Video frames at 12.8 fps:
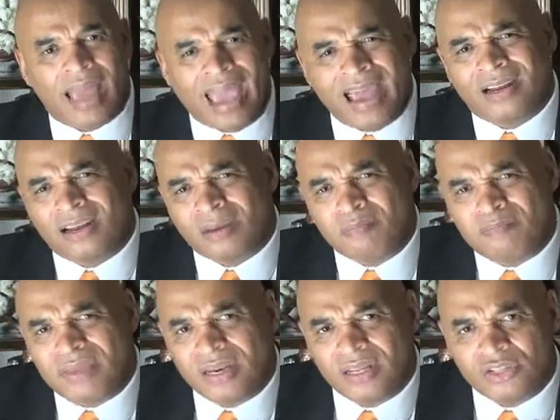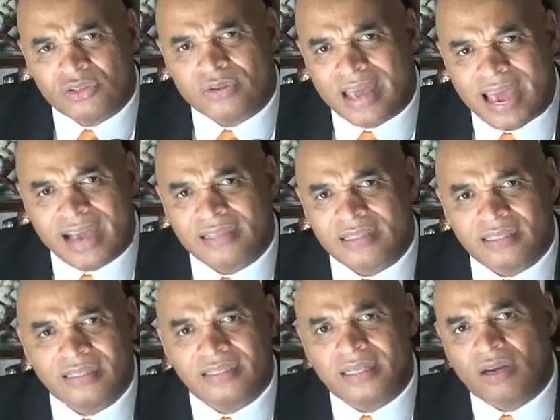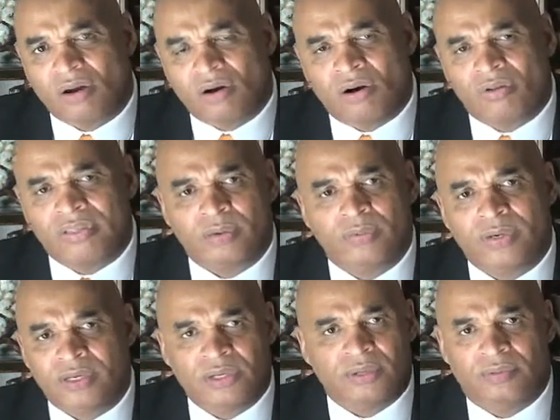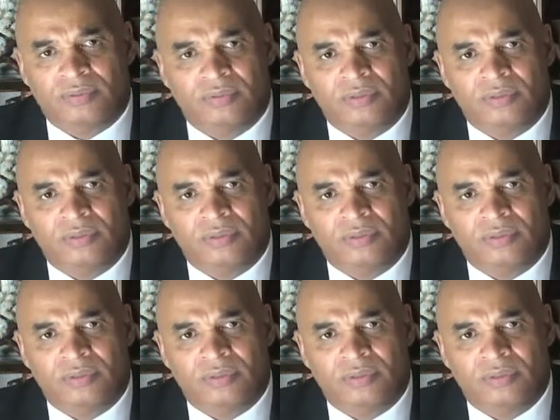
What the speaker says: and committed to excellence in all that we do.